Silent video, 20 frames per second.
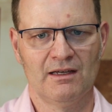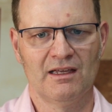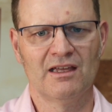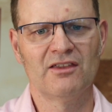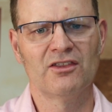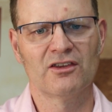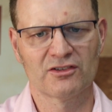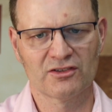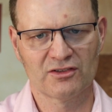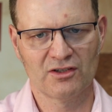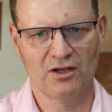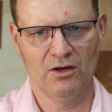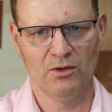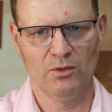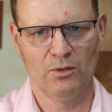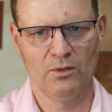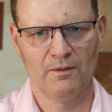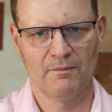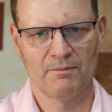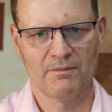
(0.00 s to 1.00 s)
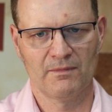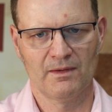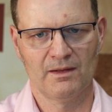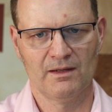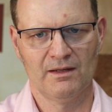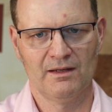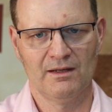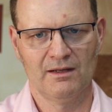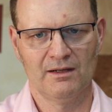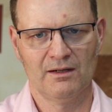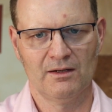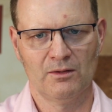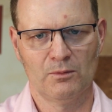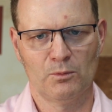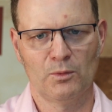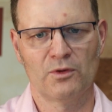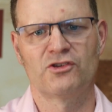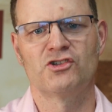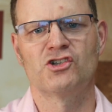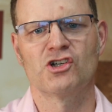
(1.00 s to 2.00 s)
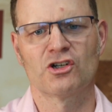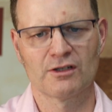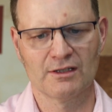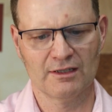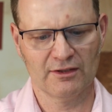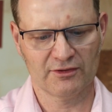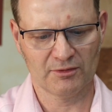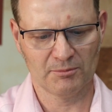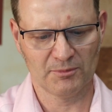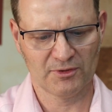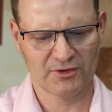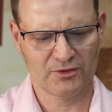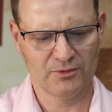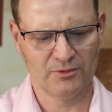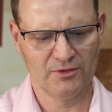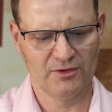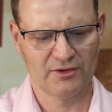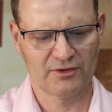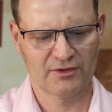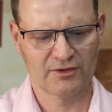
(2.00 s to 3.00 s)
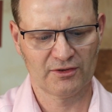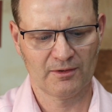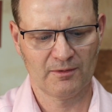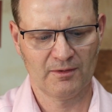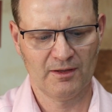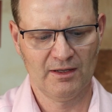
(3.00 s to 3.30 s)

in the snow with journalism students.